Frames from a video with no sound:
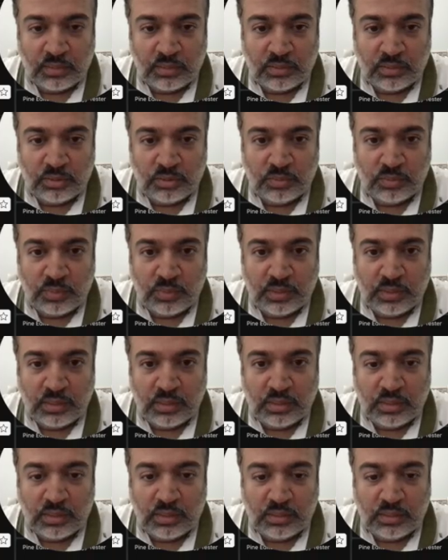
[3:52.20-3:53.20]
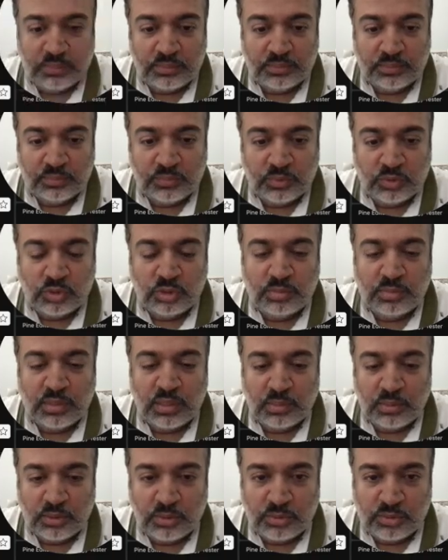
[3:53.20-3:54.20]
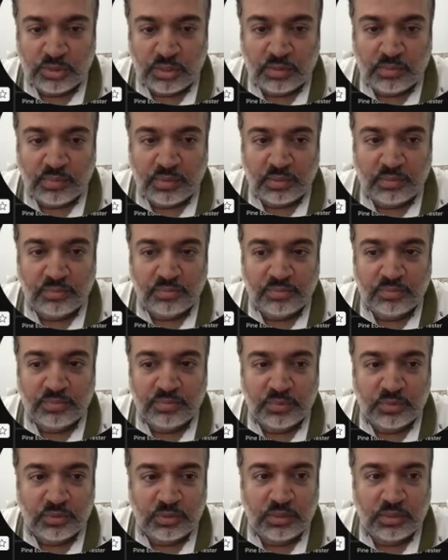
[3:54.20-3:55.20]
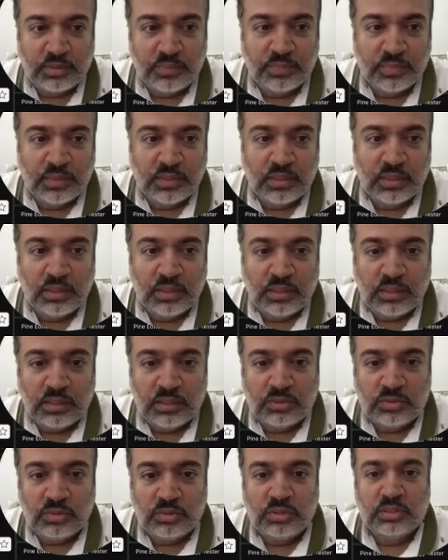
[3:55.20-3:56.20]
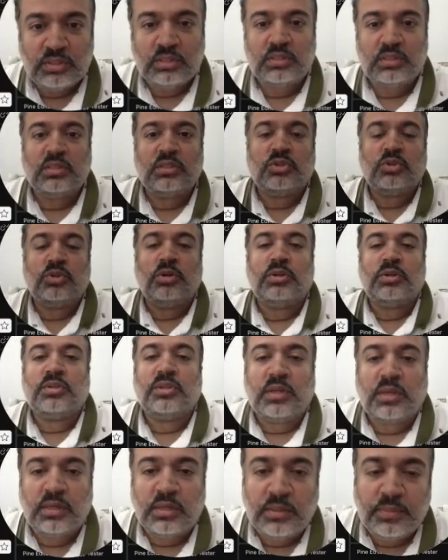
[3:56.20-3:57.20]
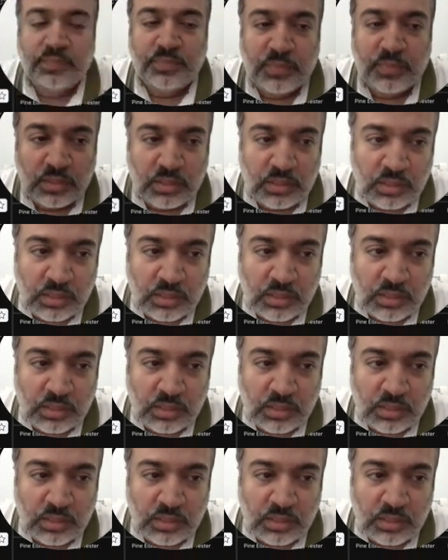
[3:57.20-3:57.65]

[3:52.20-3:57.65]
you should be able to survive. Okay, so this is the short signal.